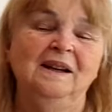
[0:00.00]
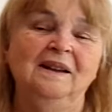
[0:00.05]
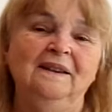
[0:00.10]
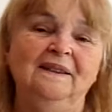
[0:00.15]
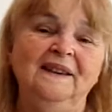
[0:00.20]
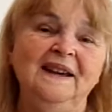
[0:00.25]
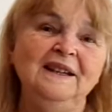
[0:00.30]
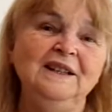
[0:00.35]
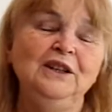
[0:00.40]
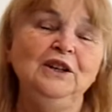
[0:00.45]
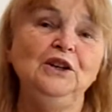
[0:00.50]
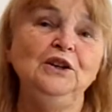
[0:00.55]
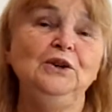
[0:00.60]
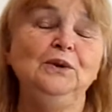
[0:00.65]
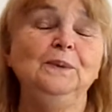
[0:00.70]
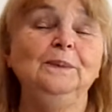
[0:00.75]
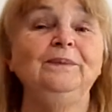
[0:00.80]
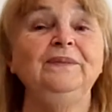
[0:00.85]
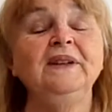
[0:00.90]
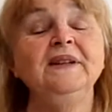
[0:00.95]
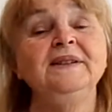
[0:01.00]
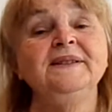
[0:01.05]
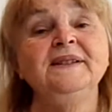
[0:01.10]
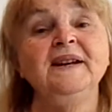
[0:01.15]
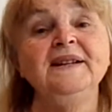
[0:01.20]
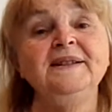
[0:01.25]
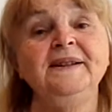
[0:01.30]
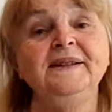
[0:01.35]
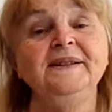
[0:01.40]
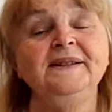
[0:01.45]
Thank you. It's
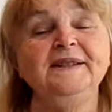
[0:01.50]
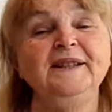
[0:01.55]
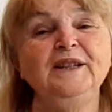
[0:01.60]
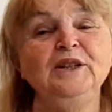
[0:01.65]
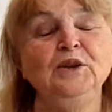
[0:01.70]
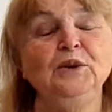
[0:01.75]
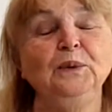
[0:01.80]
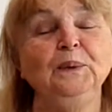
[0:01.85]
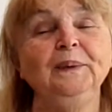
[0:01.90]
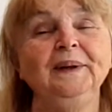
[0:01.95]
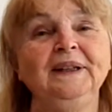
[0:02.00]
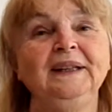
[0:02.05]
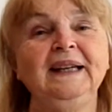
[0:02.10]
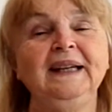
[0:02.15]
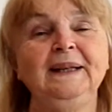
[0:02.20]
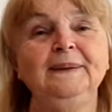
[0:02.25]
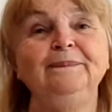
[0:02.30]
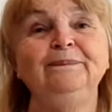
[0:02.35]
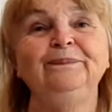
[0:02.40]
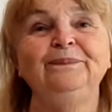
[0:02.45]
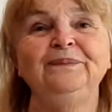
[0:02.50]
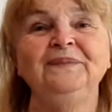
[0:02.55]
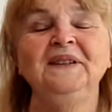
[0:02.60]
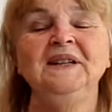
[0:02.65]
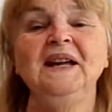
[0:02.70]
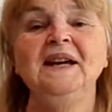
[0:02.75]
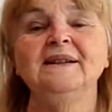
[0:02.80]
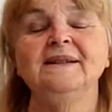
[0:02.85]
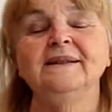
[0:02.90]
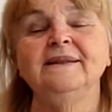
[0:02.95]
nice to see you again.
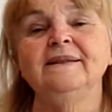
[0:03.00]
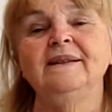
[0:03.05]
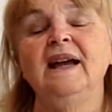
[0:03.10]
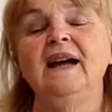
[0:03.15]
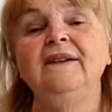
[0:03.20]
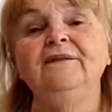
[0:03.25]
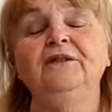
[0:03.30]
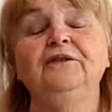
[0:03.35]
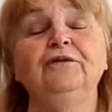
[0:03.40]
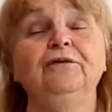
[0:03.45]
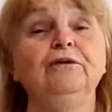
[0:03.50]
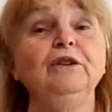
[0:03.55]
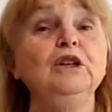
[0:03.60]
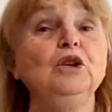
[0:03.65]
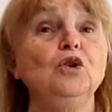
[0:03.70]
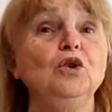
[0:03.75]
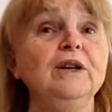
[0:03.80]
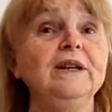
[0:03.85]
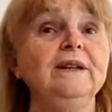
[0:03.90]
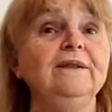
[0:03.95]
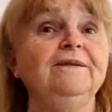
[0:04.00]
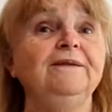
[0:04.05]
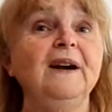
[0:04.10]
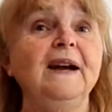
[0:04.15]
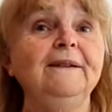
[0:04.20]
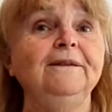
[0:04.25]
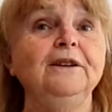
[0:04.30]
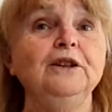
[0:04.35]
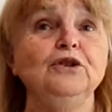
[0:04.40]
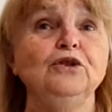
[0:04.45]
Yes, I recorded
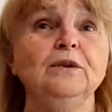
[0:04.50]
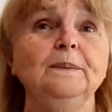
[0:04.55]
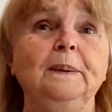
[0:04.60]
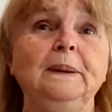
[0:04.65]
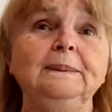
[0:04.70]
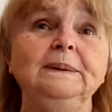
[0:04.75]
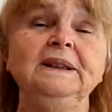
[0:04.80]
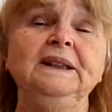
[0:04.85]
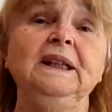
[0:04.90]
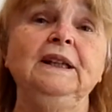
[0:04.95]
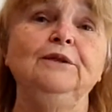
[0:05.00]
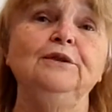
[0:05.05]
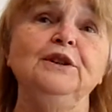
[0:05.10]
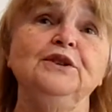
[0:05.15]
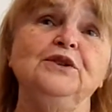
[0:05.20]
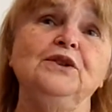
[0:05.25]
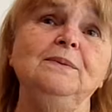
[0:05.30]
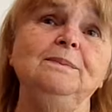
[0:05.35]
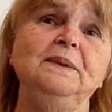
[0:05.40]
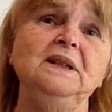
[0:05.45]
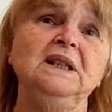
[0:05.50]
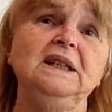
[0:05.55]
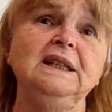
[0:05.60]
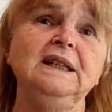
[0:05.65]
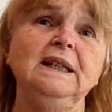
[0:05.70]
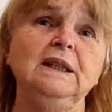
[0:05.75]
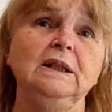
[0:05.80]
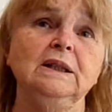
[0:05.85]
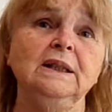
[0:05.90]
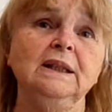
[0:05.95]
500 public hearings on Beacon
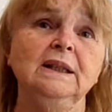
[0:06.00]
Hill.